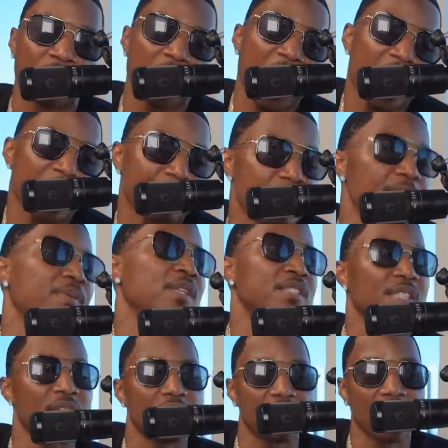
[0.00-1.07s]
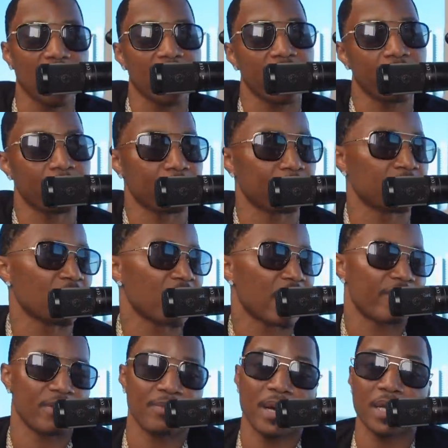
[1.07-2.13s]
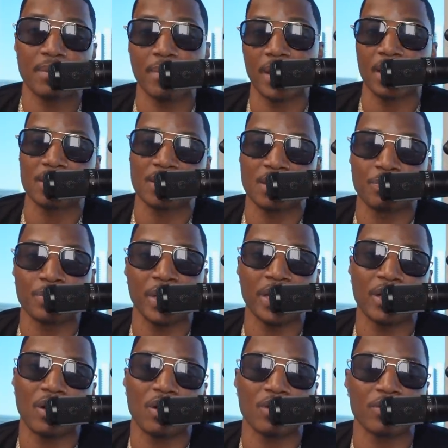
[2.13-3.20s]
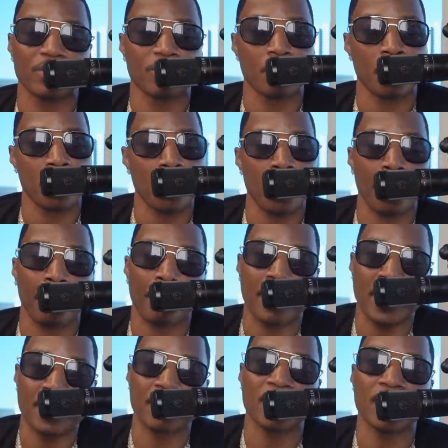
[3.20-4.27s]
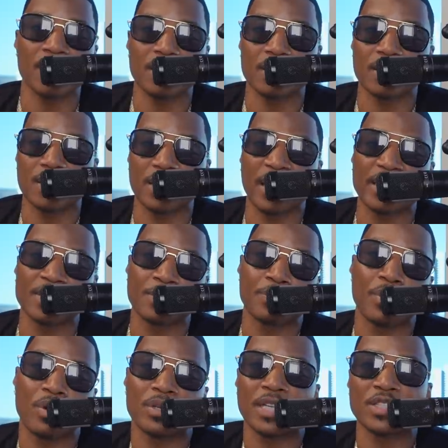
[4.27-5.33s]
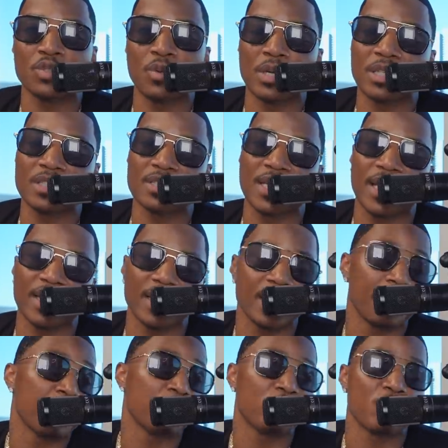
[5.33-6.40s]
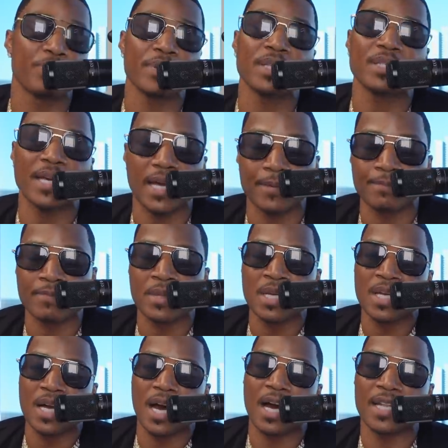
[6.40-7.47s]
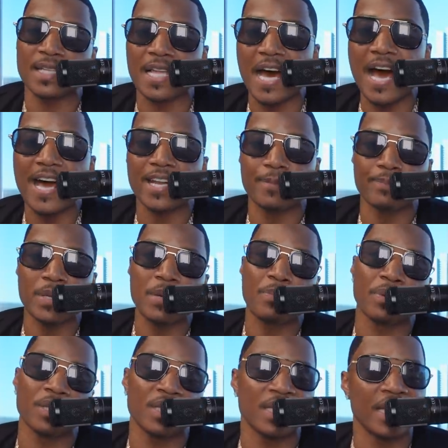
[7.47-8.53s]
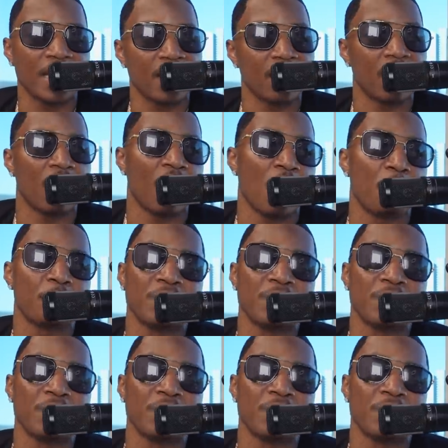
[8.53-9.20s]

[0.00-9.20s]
a lot of people is in the game, but not everybody make it to the playoff. You know what I mean? That's important that you understand, and I'm gonna repeat that. A lot of people are